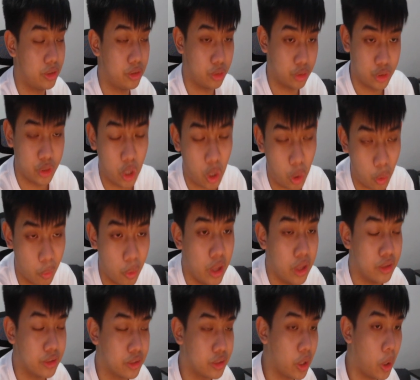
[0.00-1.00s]
show.
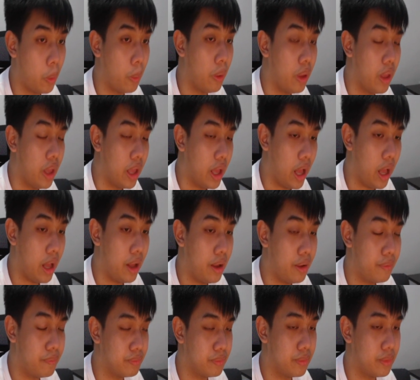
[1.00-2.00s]
So
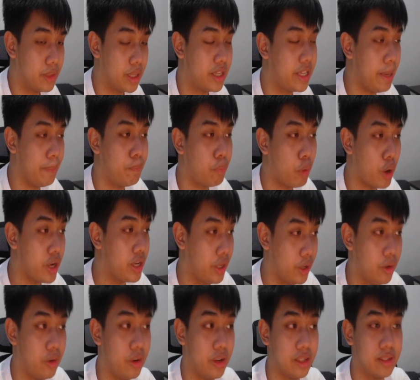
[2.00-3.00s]
the key point
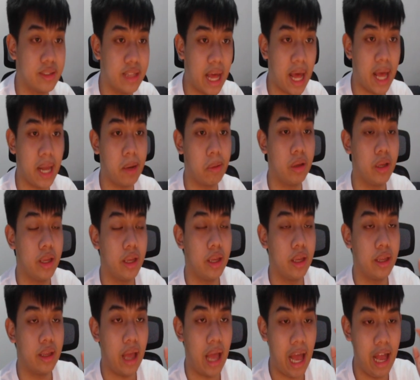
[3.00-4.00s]
here is that
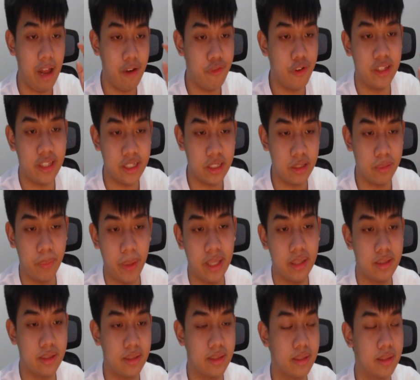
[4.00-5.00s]

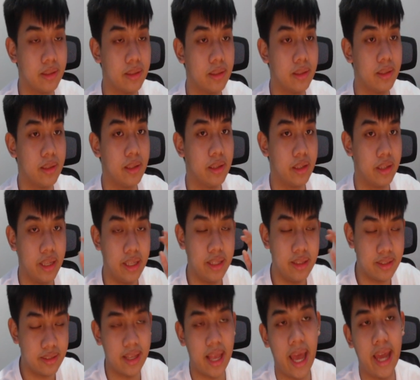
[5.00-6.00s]
advertisements
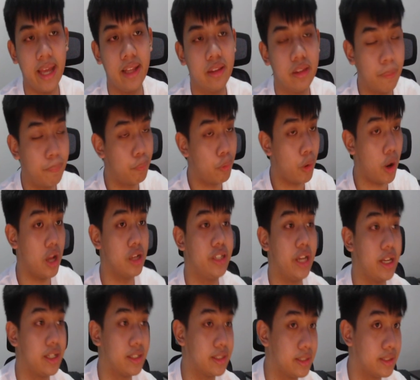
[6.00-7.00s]
inside the
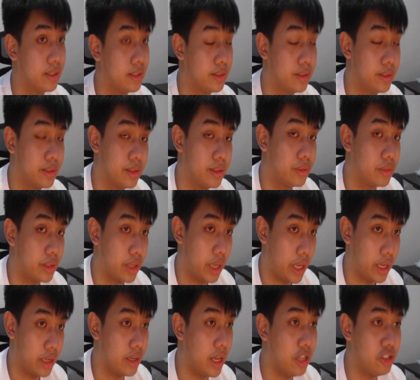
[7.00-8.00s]
projects,
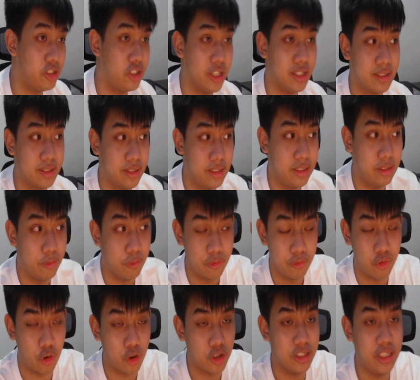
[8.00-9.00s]
okay, not just
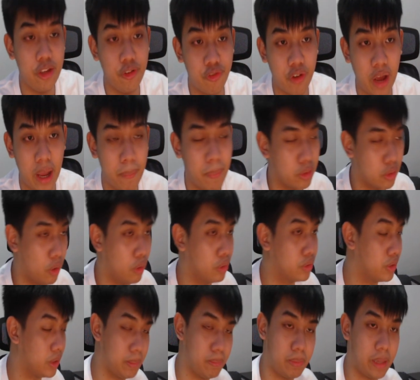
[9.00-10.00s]
for DeFi but
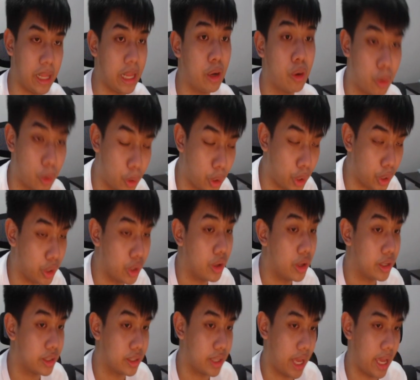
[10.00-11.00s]
also in play to earn,
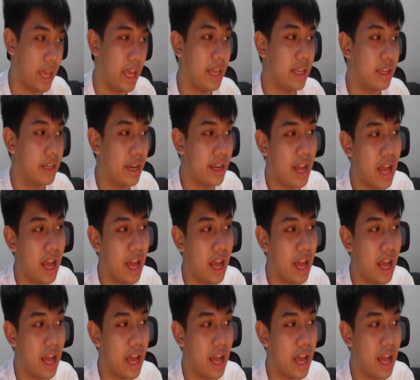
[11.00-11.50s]
okay, can